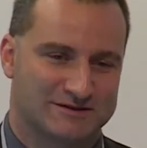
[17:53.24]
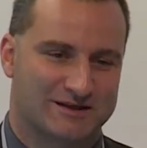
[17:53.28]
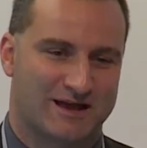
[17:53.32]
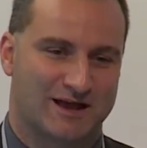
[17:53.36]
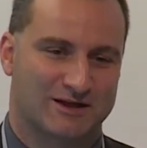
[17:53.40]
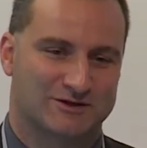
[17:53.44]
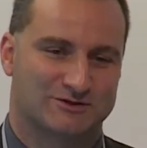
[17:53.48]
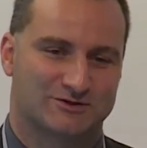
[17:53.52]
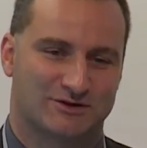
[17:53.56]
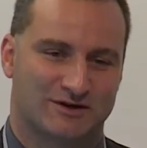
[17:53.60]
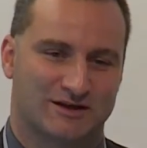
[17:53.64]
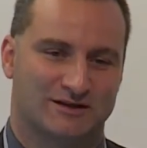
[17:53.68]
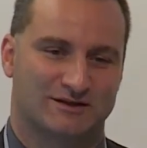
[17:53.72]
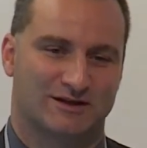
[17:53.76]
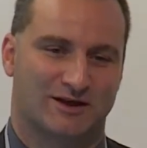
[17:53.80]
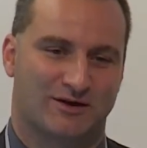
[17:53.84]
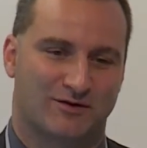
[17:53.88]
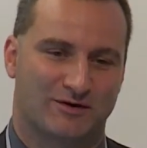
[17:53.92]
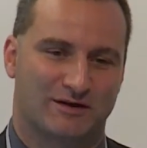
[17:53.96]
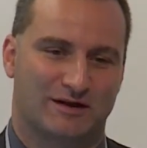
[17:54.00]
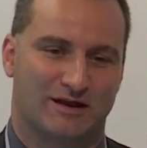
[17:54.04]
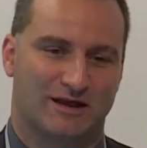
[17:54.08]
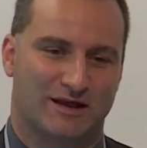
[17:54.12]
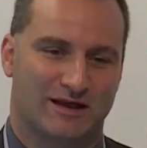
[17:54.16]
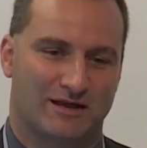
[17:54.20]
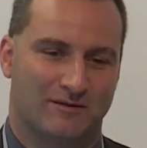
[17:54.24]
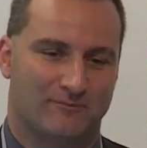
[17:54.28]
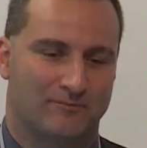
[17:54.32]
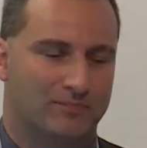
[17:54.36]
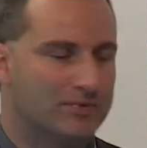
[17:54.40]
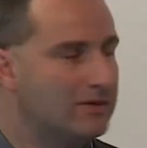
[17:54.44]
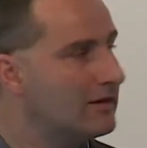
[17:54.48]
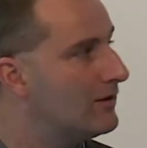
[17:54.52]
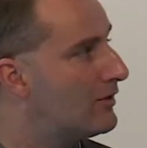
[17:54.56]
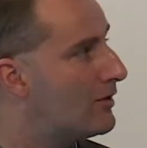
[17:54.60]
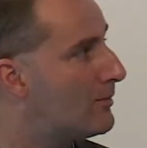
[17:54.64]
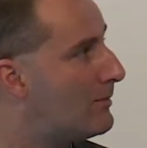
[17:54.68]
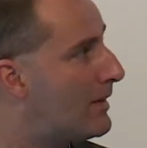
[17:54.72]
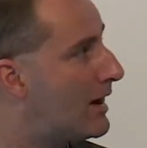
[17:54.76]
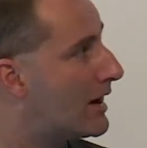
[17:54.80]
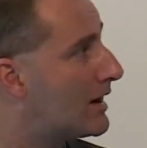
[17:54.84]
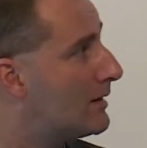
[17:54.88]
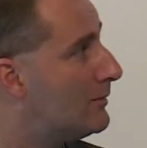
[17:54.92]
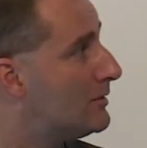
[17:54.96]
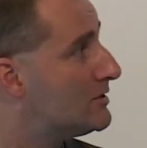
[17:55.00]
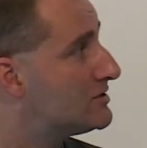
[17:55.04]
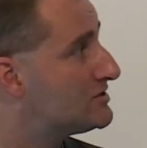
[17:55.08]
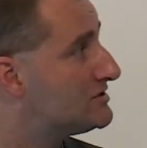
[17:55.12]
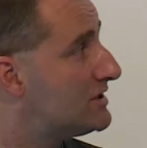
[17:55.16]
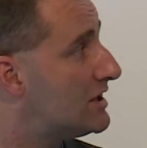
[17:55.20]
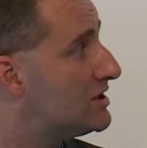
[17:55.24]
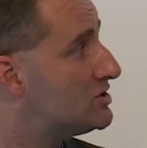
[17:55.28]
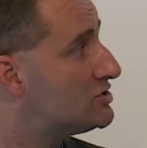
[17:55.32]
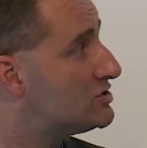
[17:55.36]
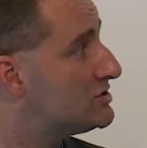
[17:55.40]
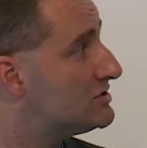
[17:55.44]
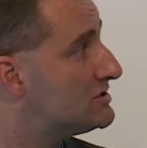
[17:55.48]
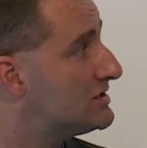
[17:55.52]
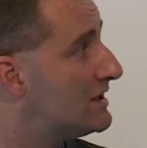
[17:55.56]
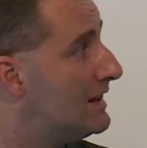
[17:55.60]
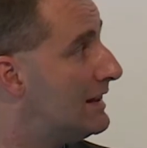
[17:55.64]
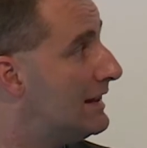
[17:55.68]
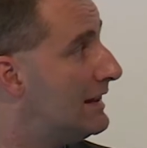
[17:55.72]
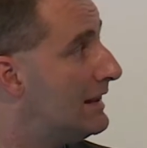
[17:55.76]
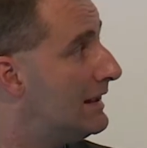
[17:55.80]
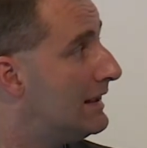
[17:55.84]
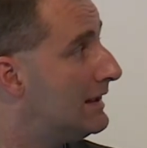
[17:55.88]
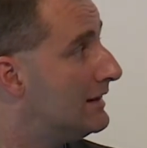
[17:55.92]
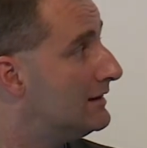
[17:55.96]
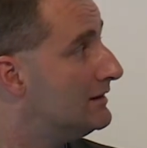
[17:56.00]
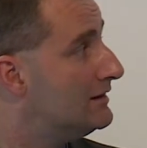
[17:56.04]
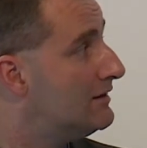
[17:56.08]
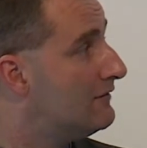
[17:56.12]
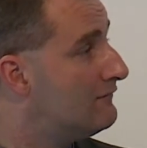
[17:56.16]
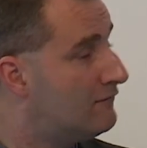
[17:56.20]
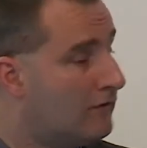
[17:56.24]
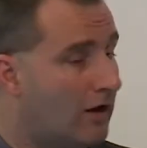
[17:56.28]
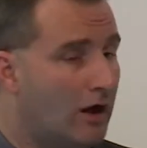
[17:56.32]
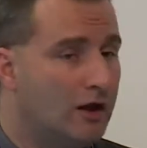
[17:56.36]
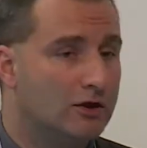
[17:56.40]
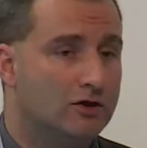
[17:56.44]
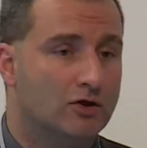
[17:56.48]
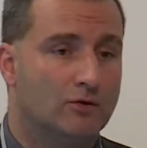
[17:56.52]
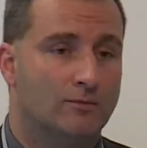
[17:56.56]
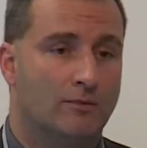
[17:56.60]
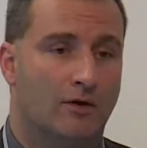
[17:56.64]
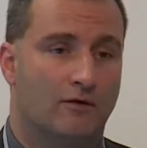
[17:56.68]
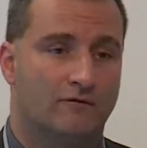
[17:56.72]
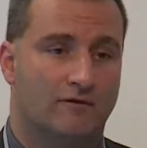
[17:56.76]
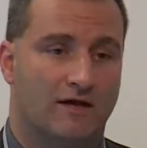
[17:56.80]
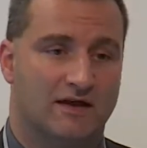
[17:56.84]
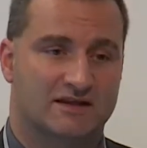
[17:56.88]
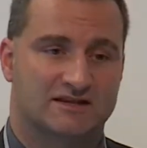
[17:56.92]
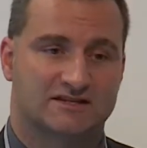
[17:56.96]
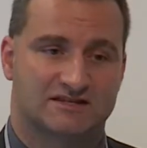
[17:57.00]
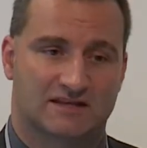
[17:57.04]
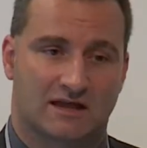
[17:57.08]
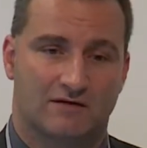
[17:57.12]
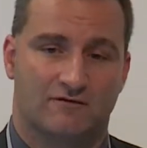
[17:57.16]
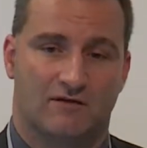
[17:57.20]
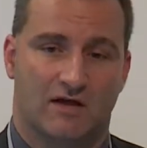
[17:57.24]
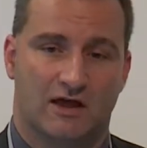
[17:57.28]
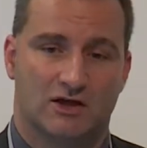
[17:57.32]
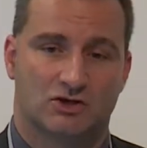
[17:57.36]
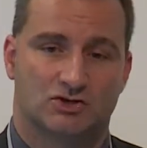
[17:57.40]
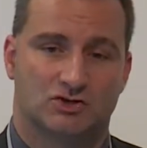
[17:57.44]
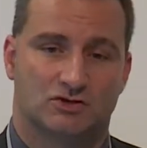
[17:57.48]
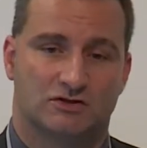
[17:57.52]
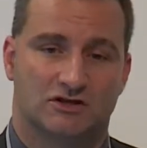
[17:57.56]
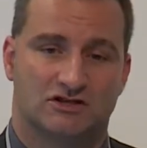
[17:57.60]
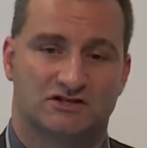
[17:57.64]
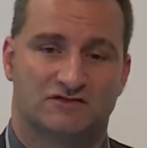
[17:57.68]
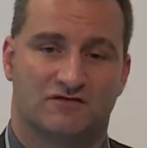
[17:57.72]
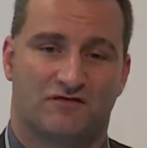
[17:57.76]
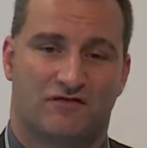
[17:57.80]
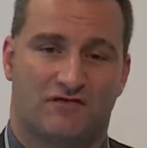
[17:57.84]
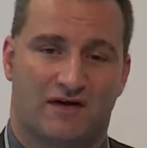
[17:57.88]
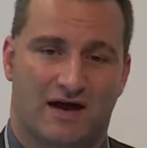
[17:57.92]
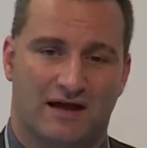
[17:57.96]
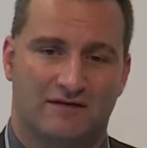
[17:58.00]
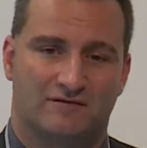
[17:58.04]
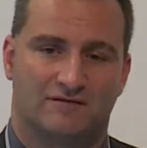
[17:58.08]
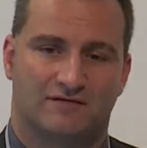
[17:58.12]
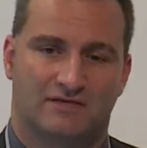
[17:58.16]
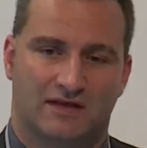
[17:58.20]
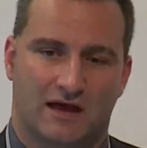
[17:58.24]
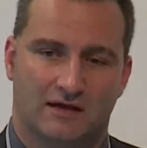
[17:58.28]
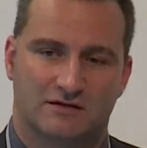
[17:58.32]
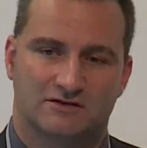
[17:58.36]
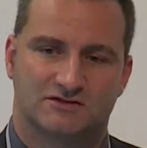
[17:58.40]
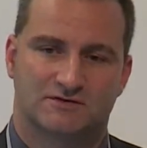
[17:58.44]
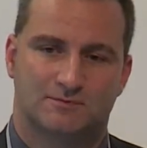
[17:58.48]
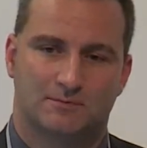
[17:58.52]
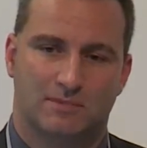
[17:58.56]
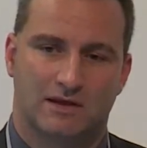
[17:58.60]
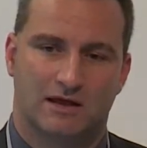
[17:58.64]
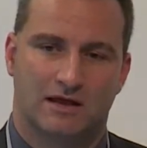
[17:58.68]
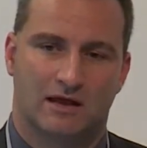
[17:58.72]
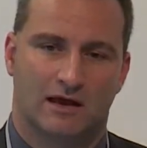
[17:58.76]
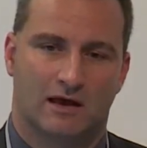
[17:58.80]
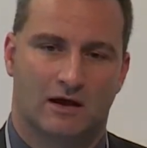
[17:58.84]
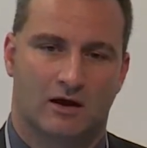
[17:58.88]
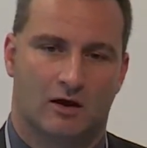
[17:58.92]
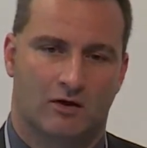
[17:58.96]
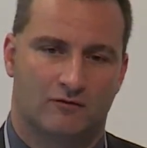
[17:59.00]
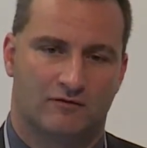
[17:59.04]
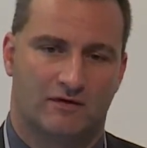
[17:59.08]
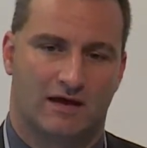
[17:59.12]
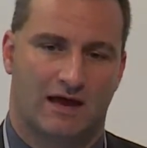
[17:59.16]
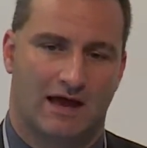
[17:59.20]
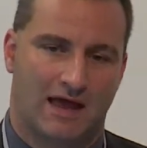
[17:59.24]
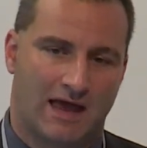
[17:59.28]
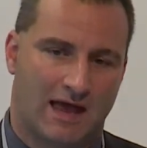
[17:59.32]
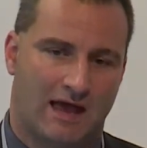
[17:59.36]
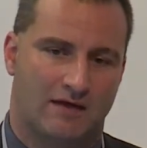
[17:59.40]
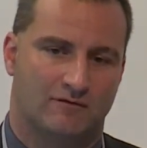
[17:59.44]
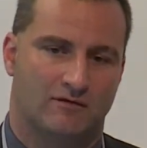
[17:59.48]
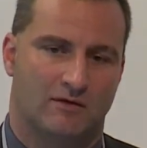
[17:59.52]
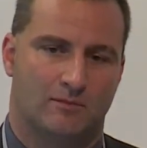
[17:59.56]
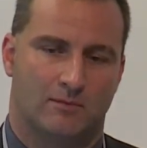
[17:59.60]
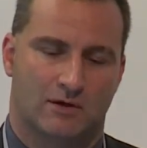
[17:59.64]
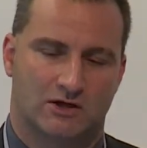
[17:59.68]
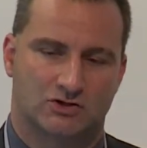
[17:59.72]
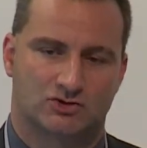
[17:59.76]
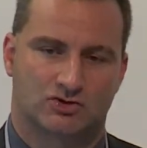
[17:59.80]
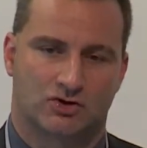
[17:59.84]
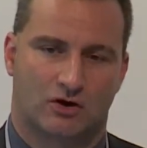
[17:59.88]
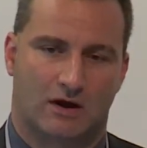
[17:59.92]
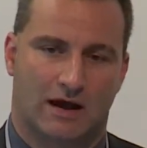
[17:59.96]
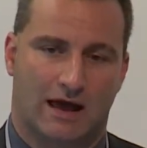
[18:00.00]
actually they're really remarkable stations. The volume of excavation is five times bigger of a heavy metro